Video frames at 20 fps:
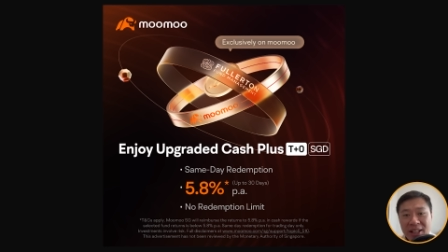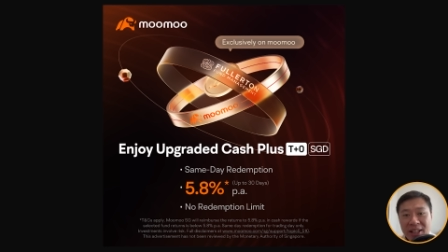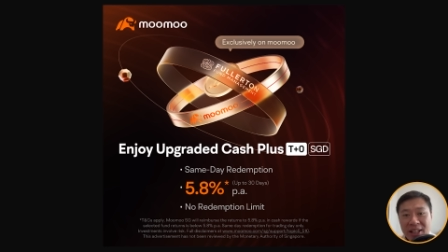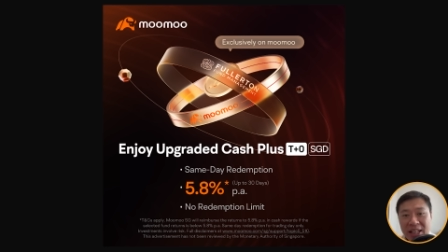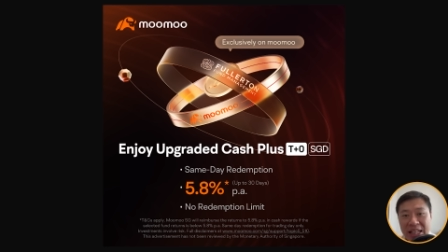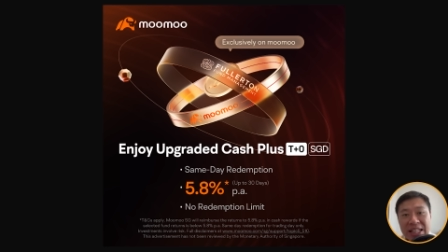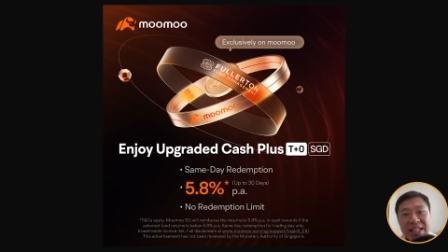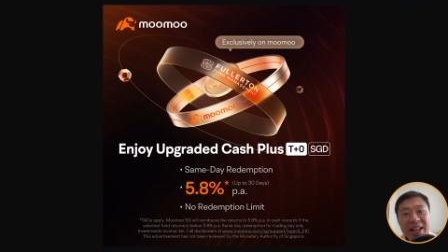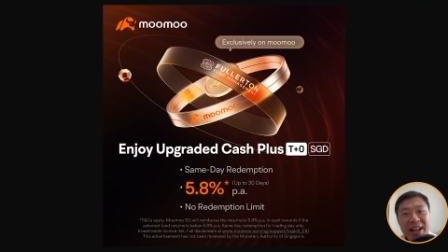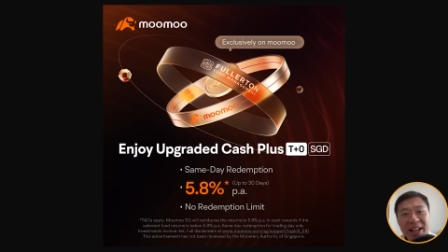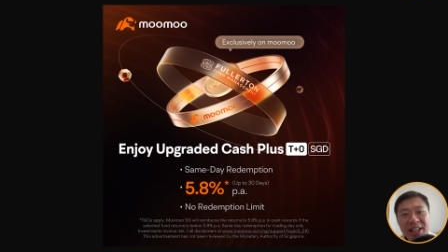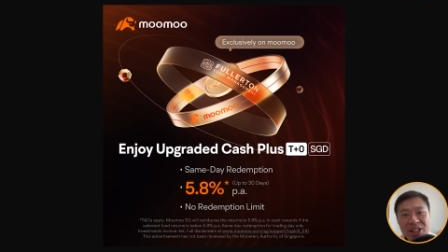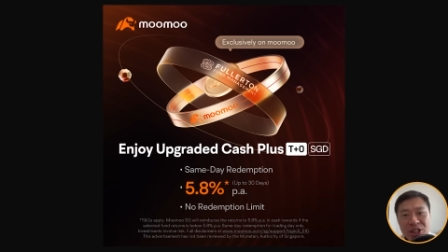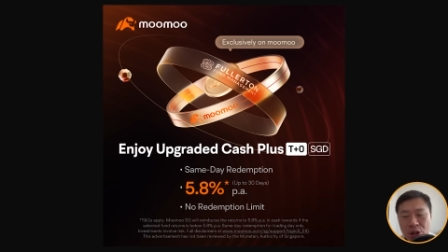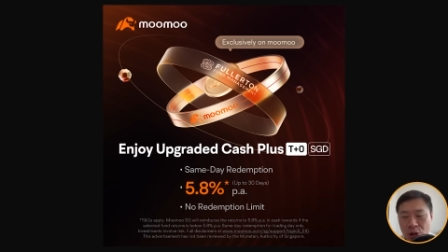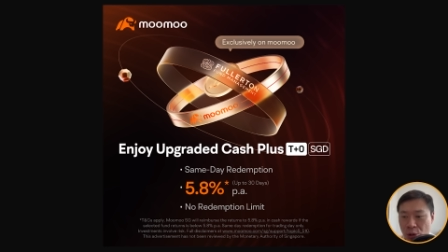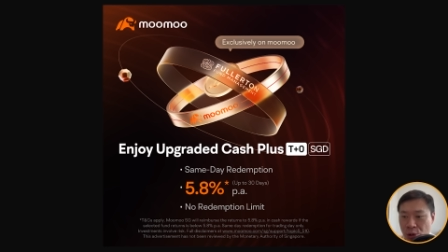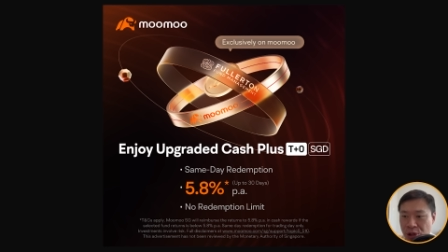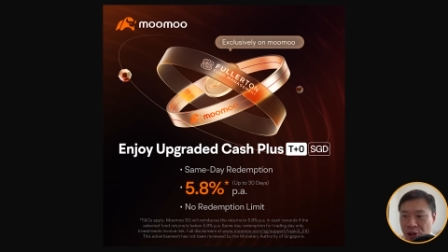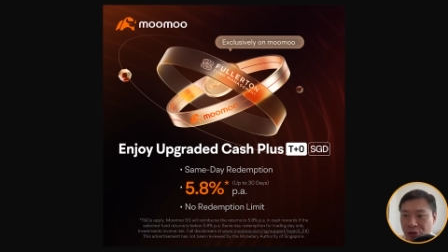In an
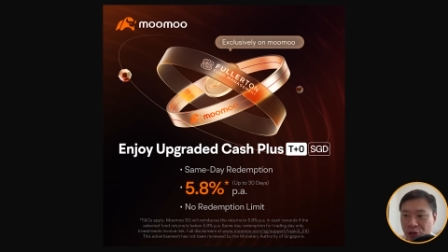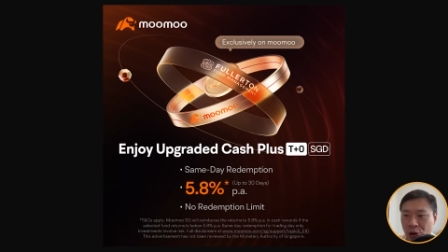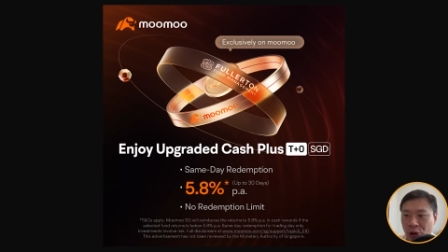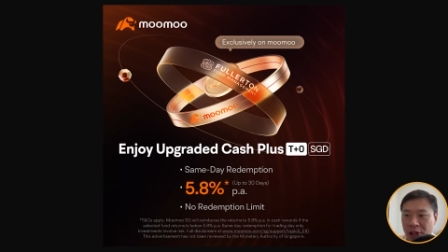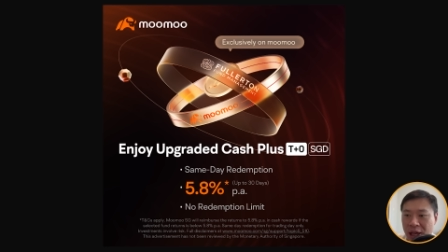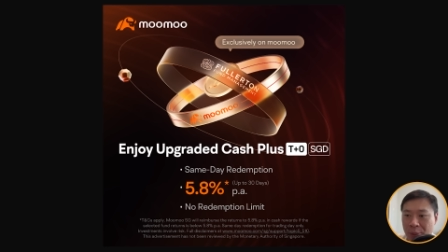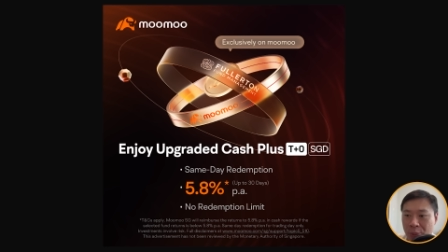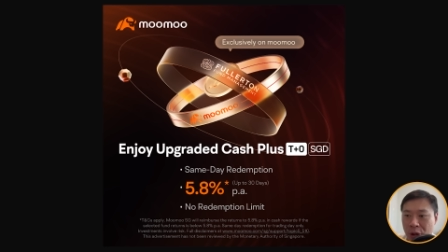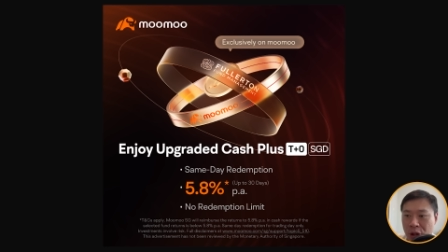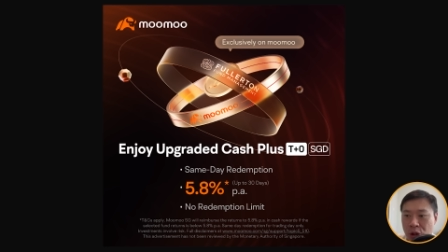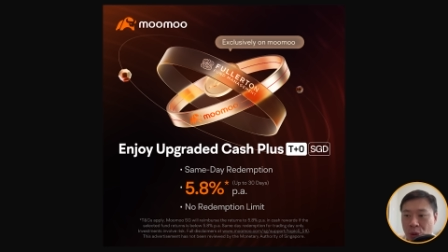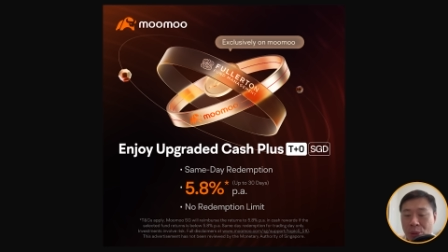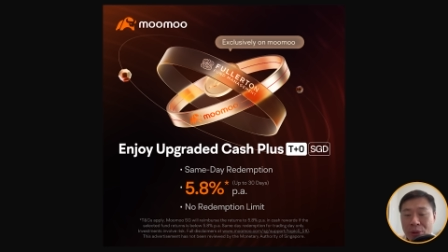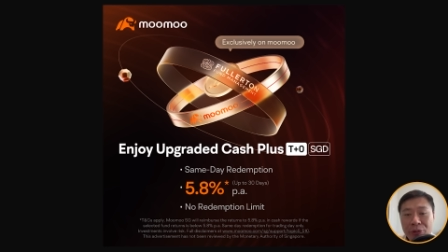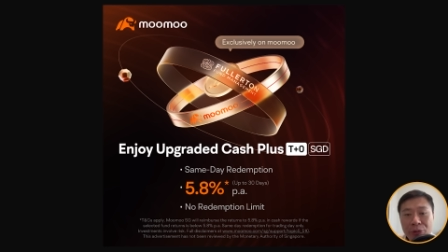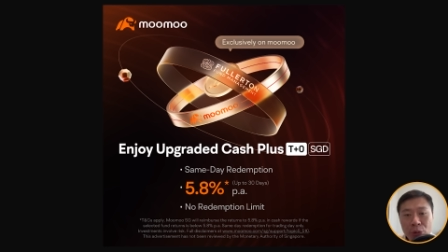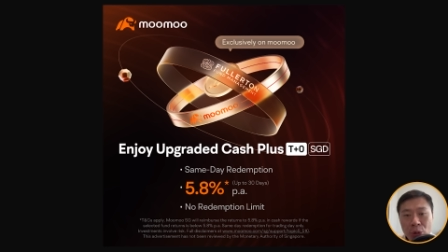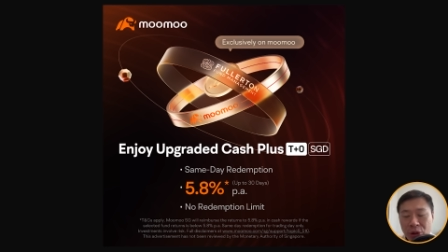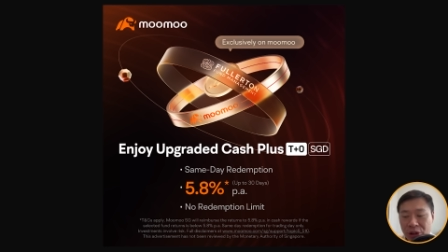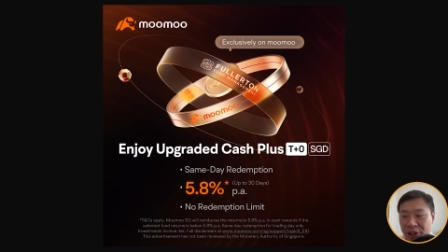exclusive collaboration with
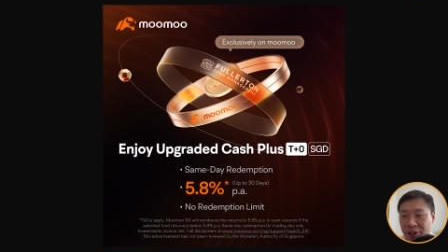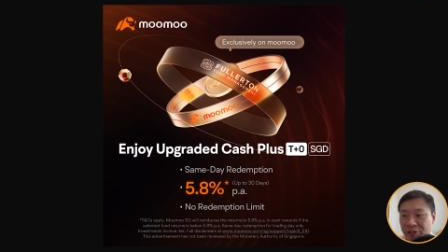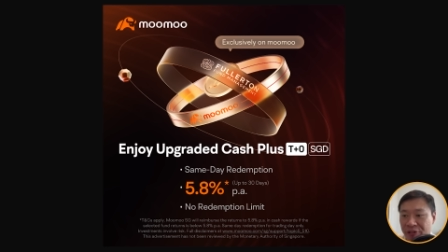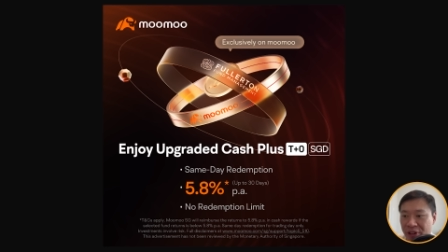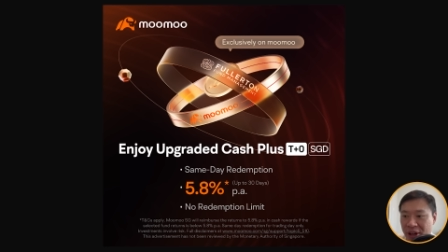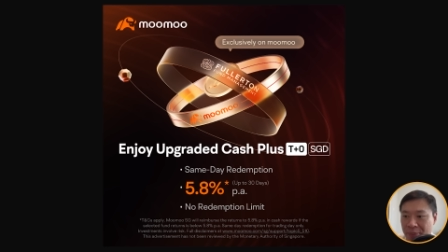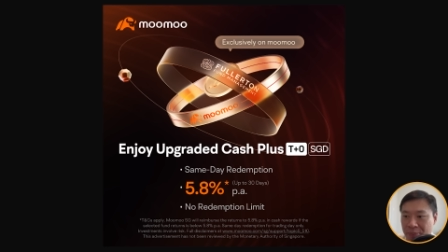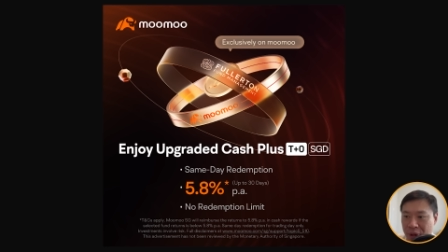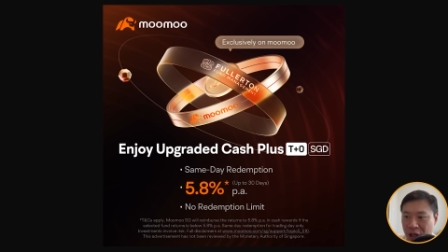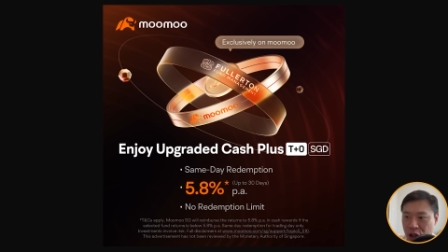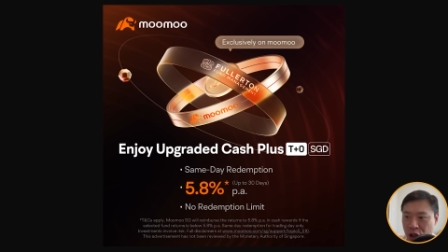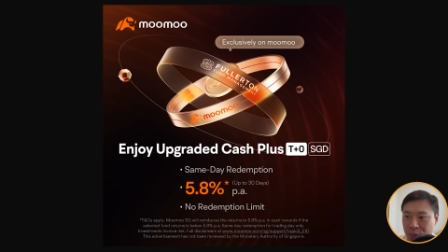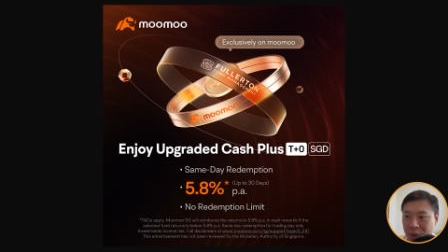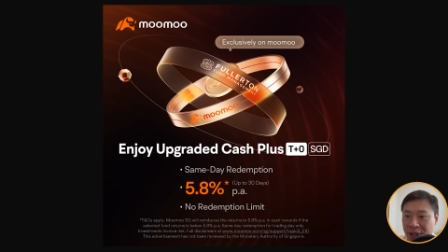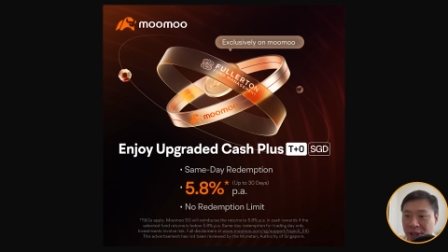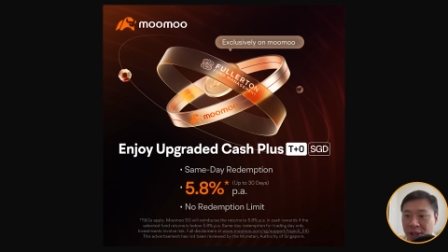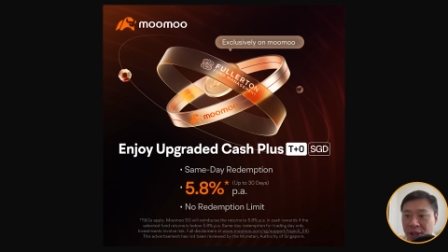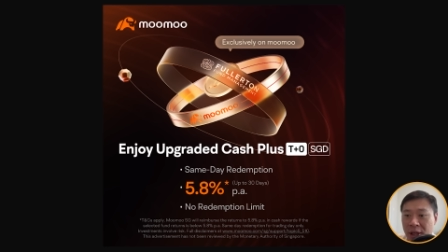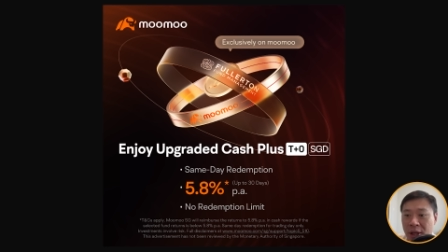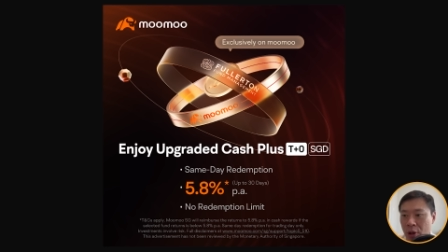Fullerton Fund
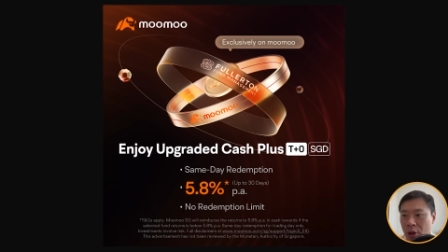Management,